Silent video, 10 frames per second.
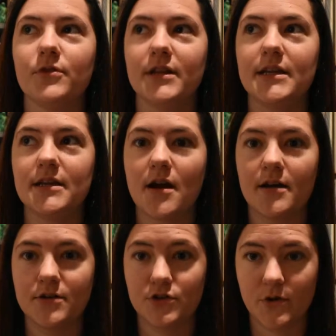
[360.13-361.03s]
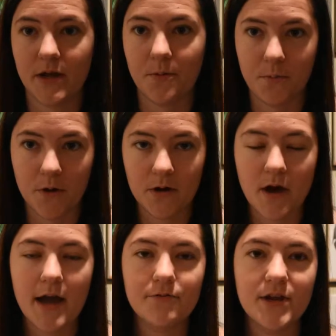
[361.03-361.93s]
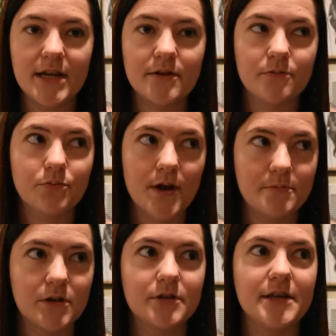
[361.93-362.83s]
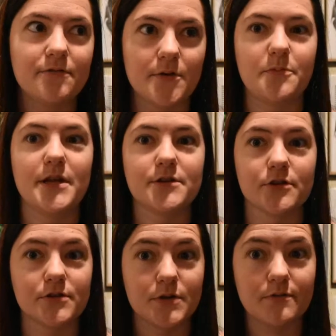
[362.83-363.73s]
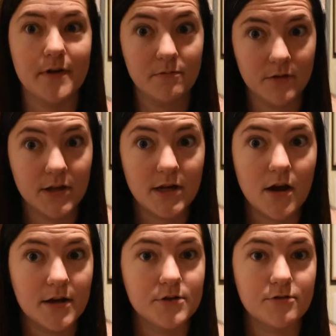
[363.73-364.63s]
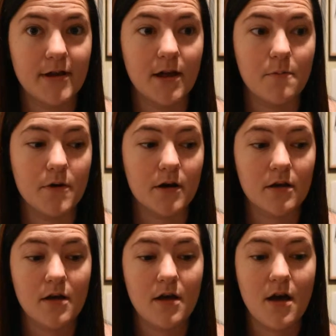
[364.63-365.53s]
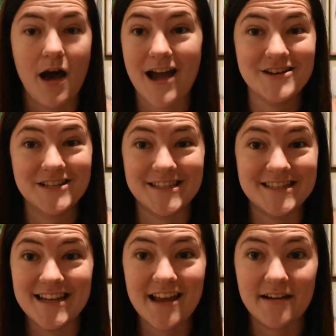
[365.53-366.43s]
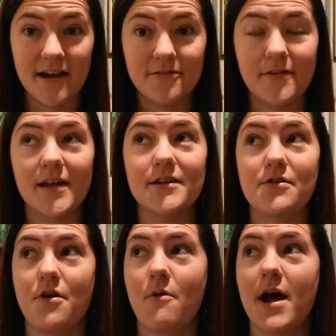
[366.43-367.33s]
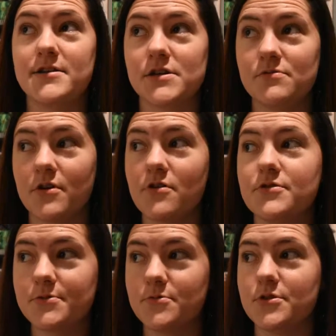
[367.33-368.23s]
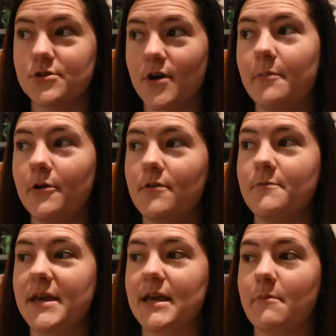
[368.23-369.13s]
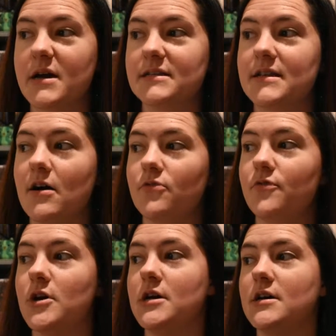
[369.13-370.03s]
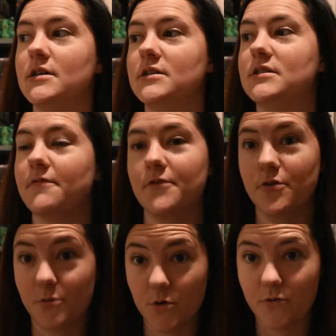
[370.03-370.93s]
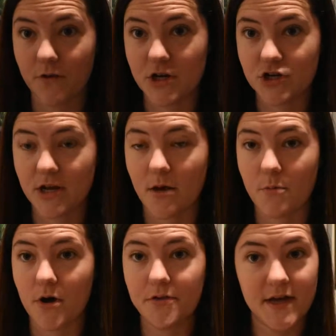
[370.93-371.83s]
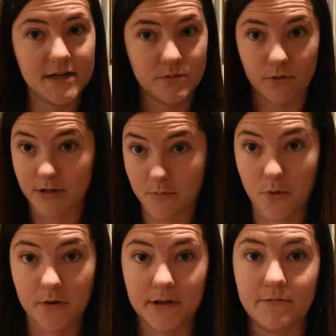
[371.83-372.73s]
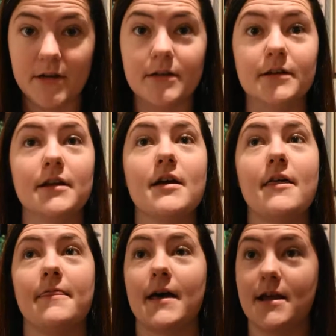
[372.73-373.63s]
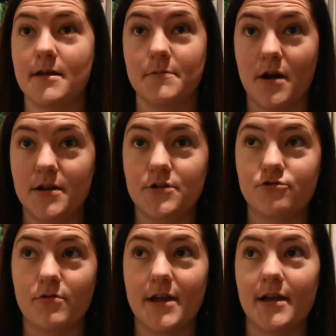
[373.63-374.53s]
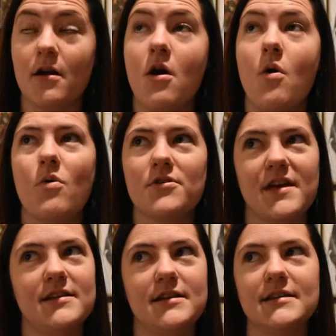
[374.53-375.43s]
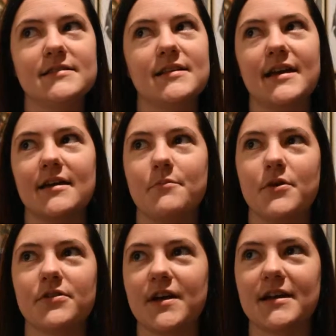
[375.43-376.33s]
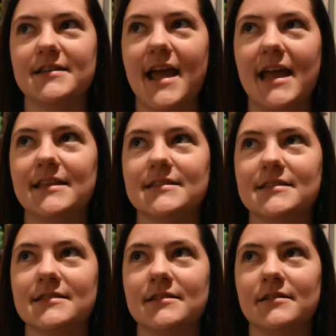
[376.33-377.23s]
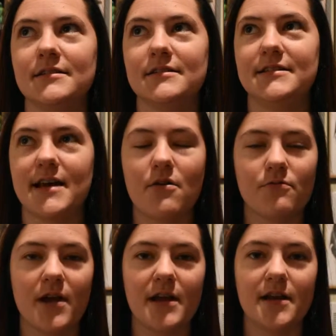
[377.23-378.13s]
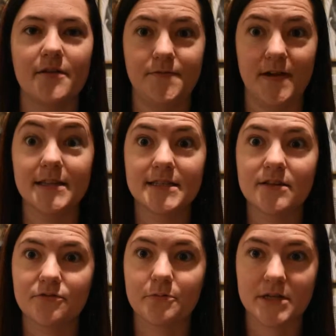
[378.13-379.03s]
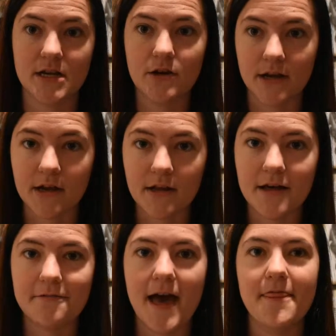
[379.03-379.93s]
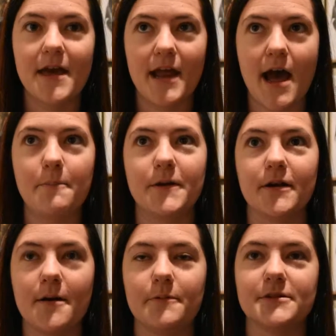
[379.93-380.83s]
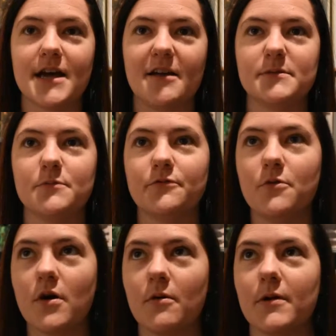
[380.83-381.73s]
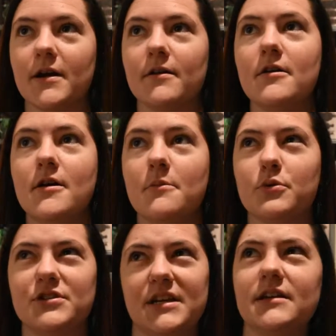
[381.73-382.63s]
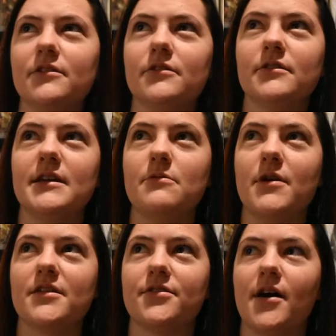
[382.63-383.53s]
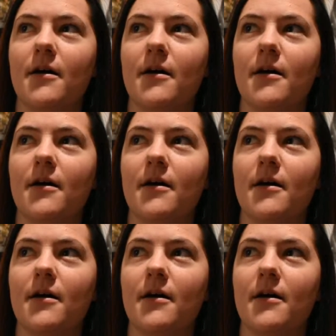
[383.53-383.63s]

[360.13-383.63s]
really not enjoying a book, I read primarily for pleasure. So if I'm really not enjoying a book, I just DNF it. You know, I don't go through the trouble of making myself suffer through finishing a book that is really poorly written, that I am not enjoying, or that is like a book that contains downright offensive material. I've had that happen a couple times before, where particularly with